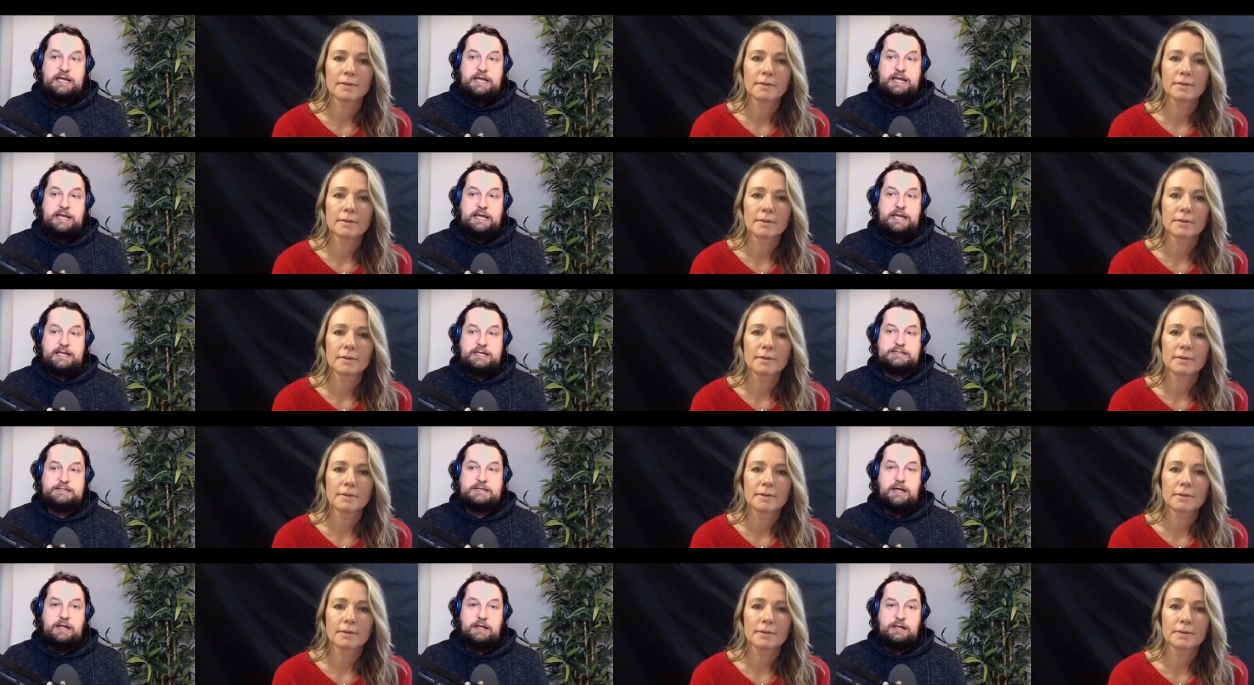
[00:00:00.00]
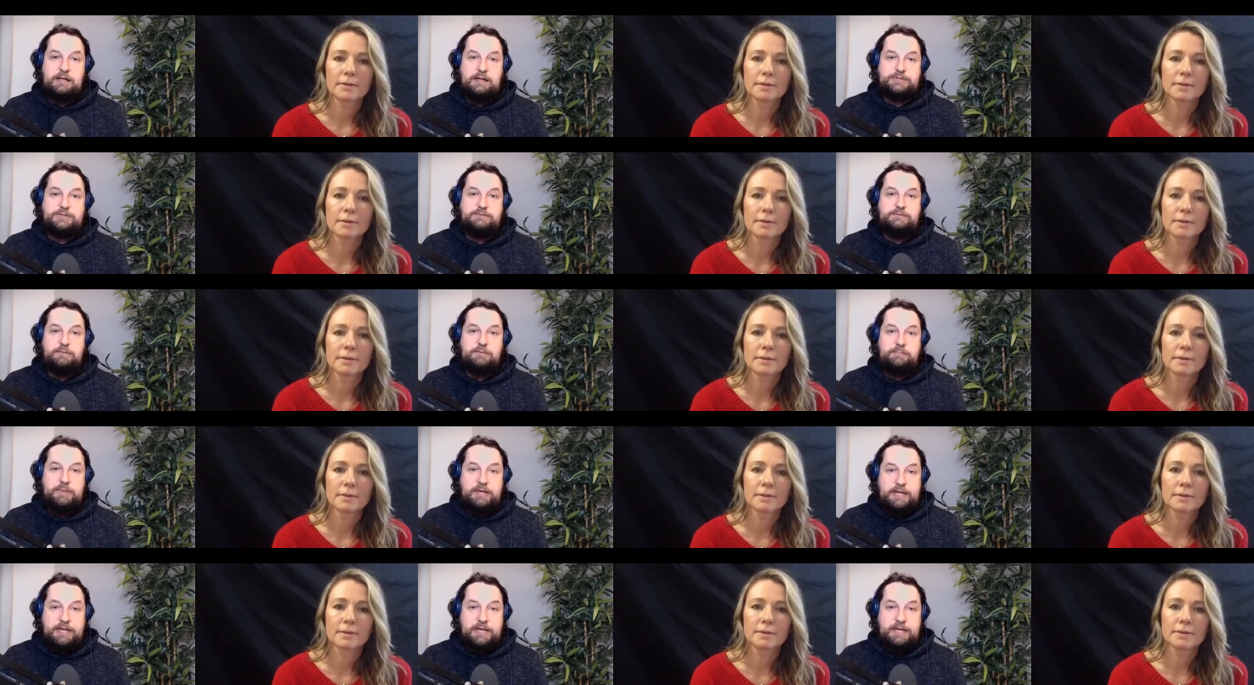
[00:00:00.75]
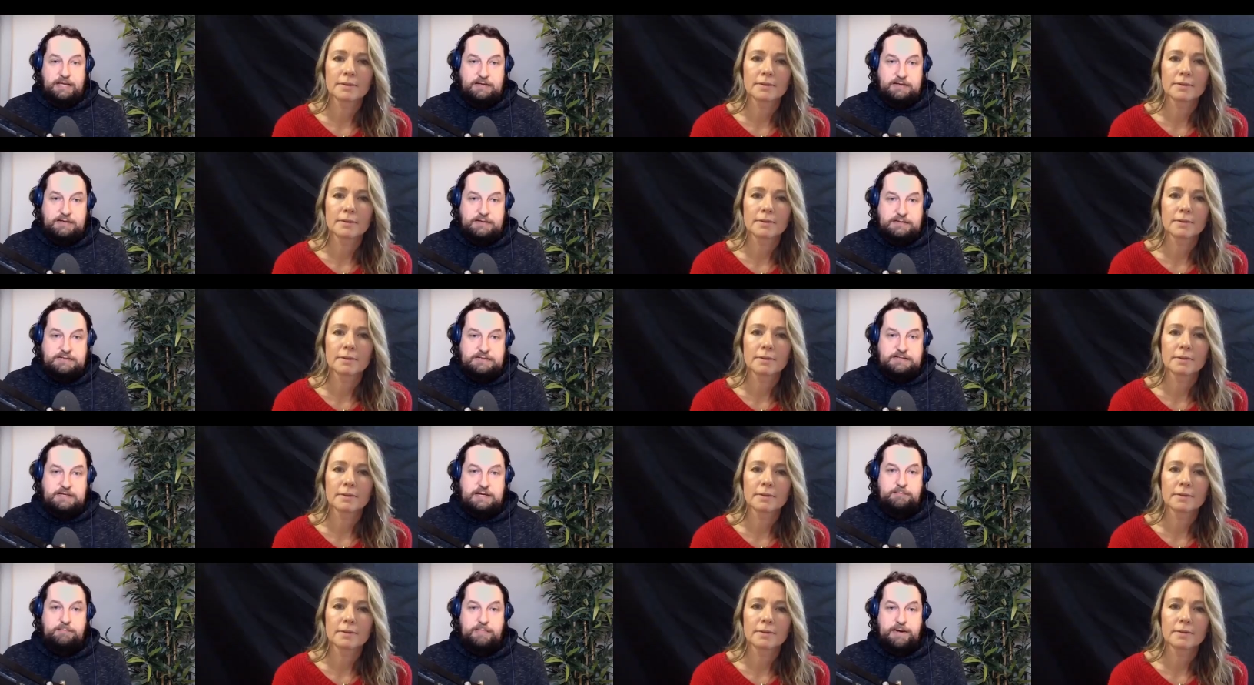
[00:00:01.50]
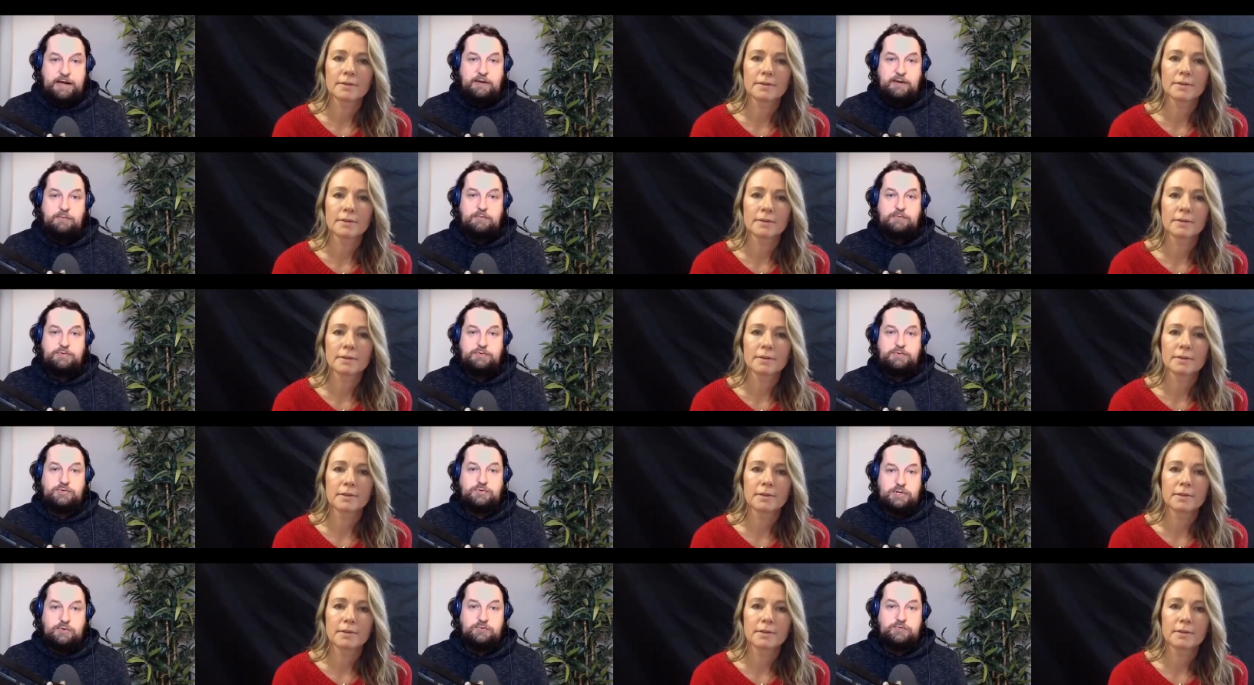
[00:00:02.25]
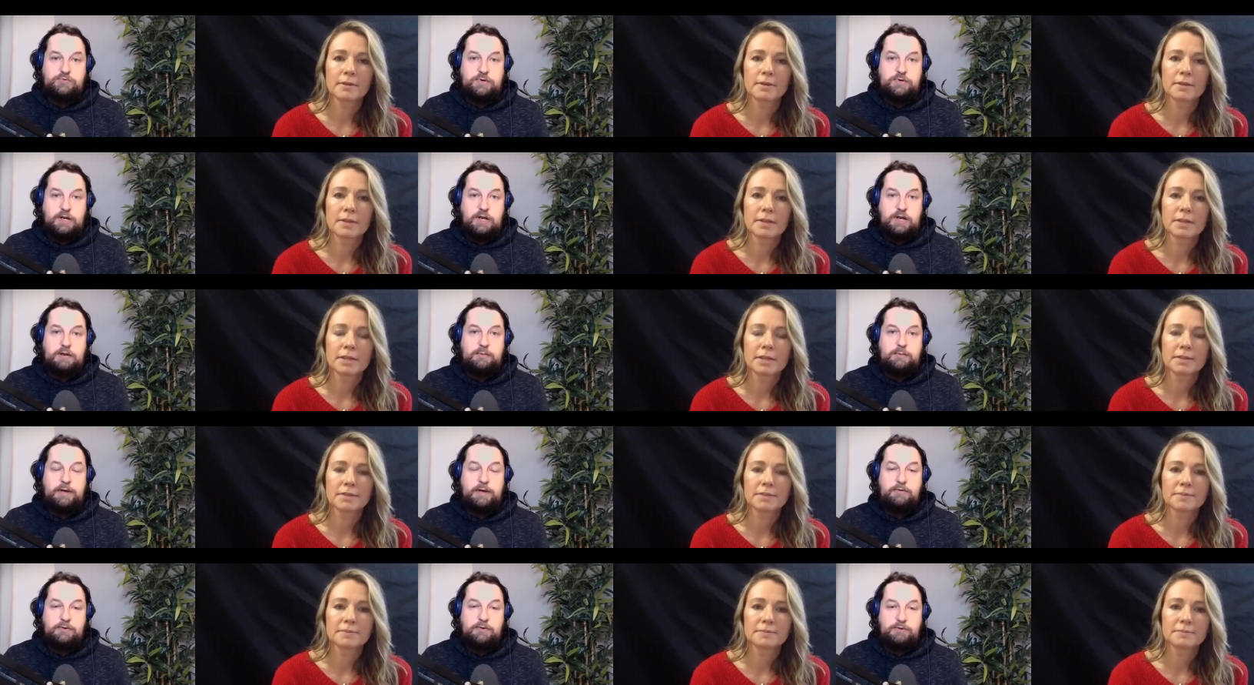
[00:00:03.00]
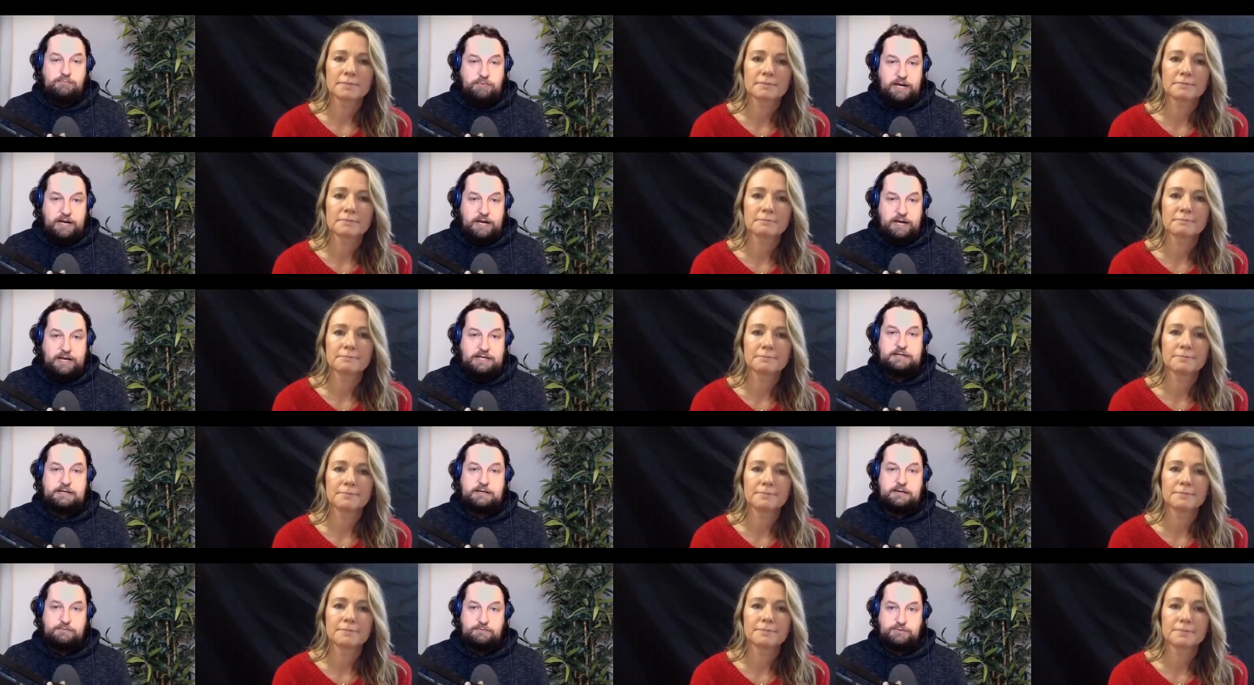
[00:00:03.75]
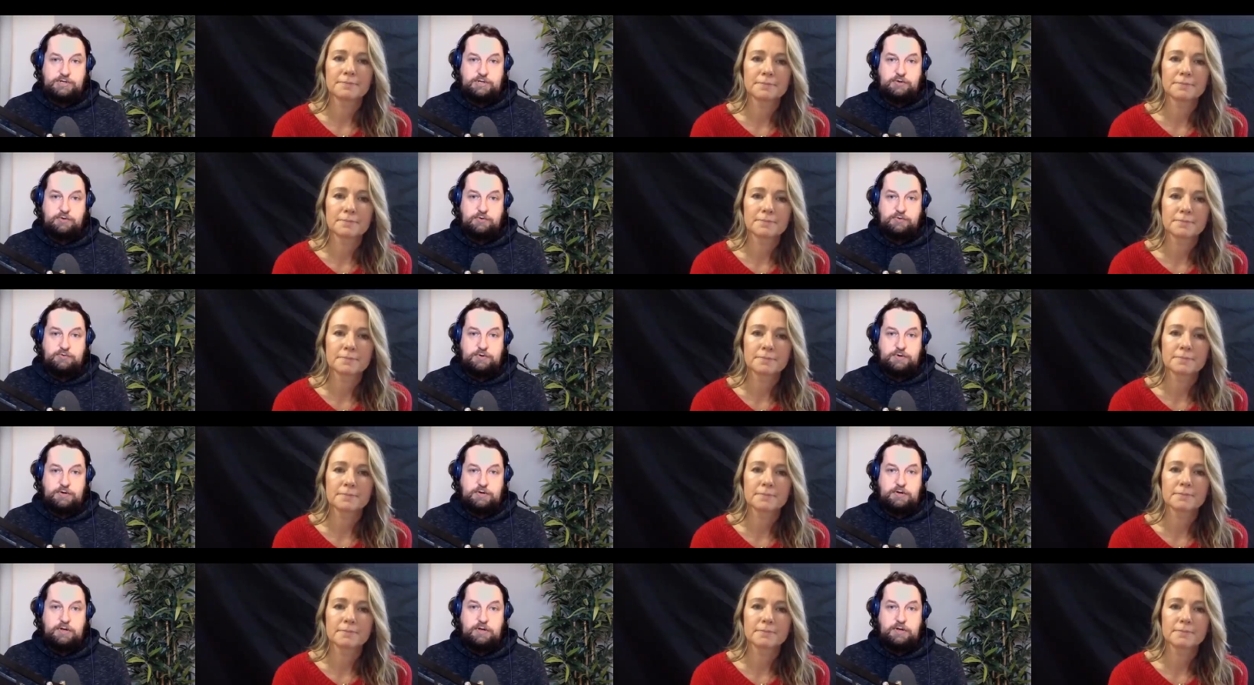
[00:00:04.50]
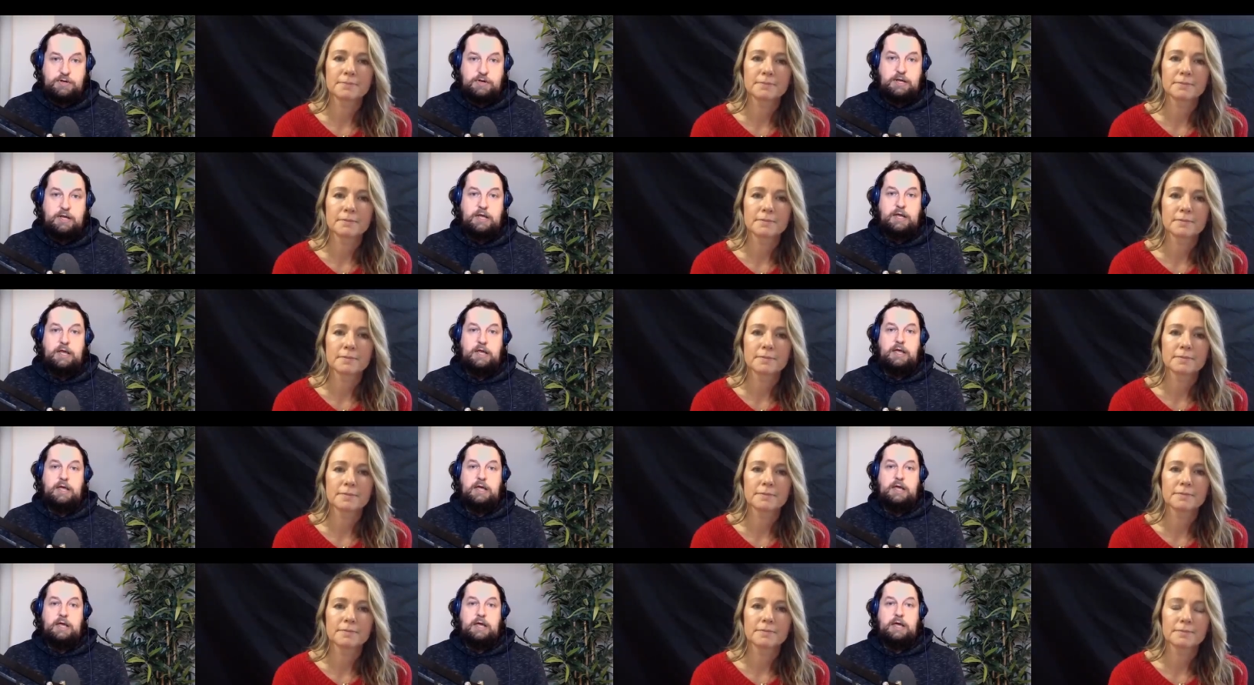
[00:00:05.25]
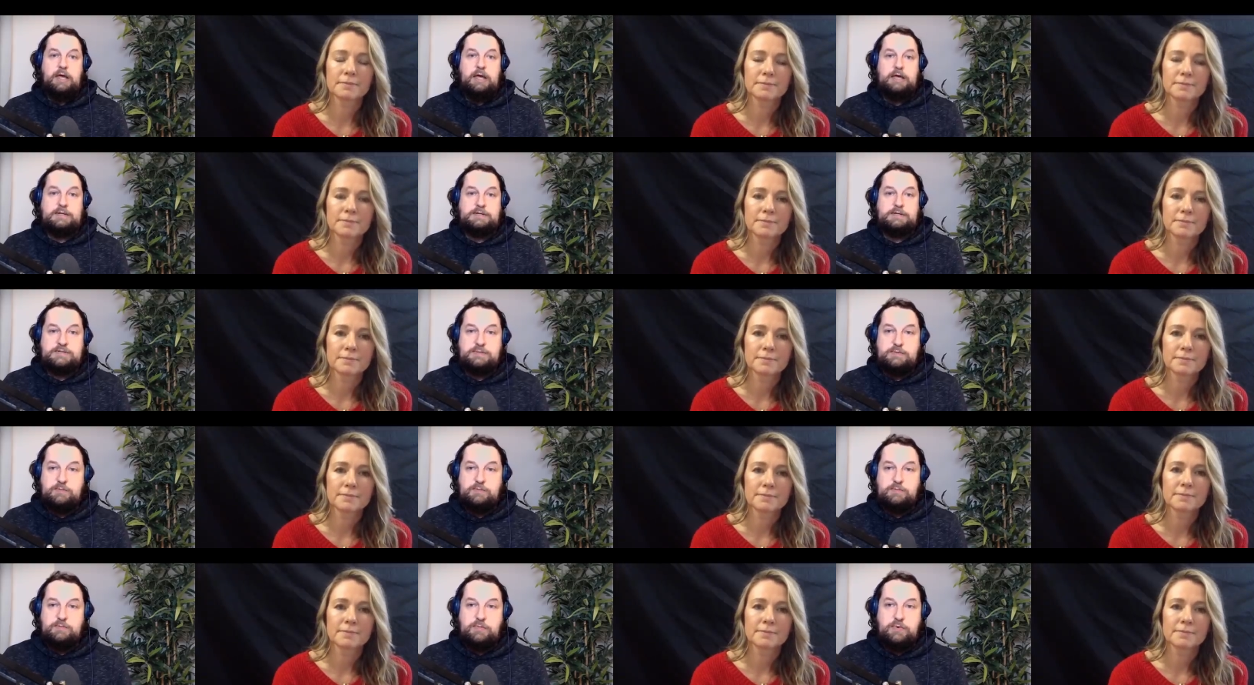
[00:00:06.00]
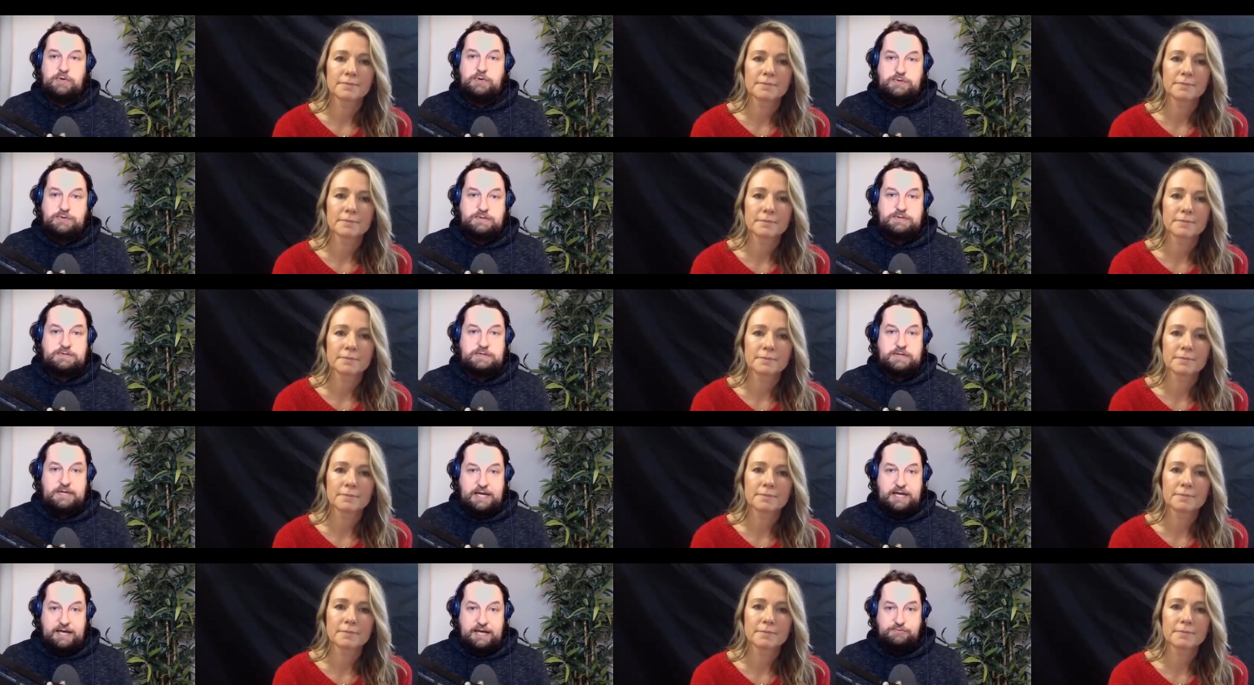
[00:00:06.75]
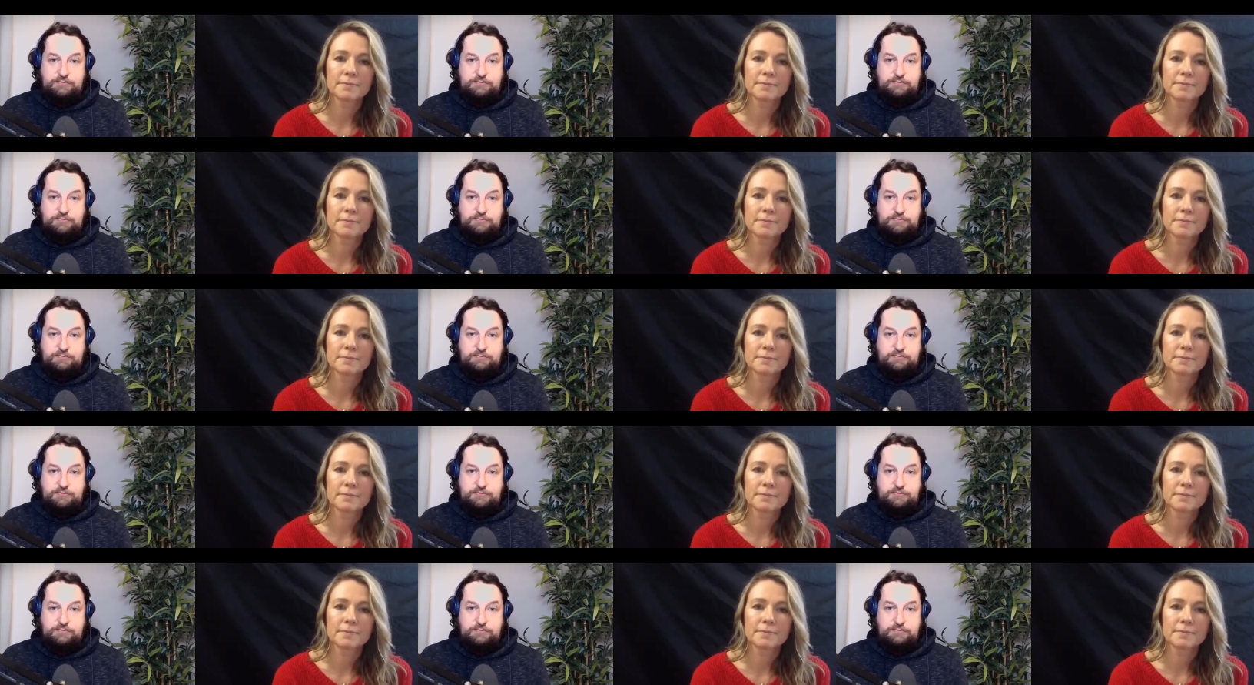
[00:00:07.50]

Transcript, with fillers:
Speaker 1: He has a lot of opinions about children and about the raising of children as someone who doesn't